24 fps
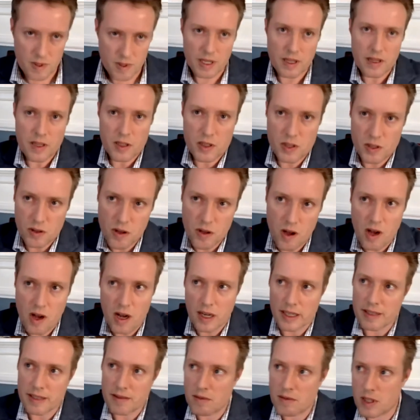in this
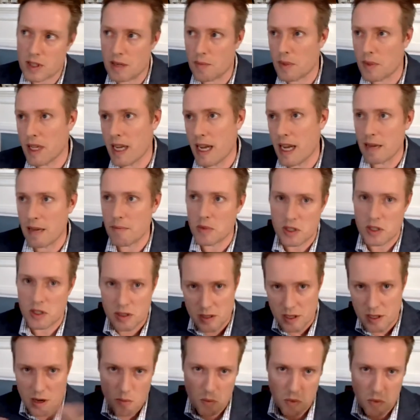long and
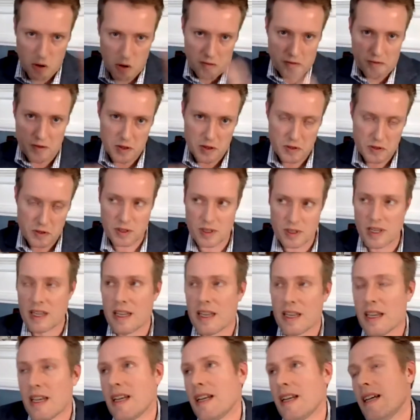sometimes amorphous
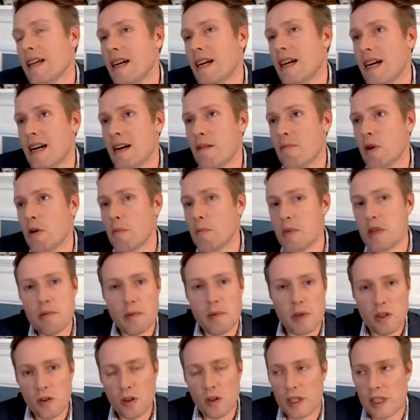um,
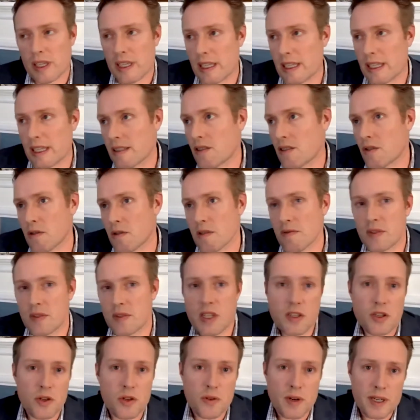amoeba looking sort of
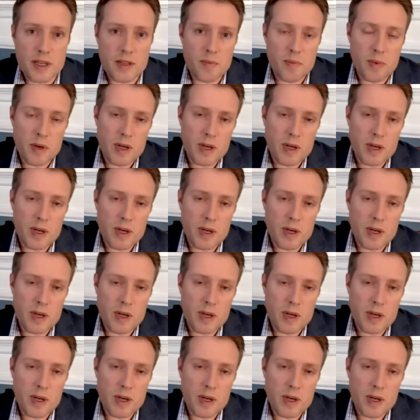district.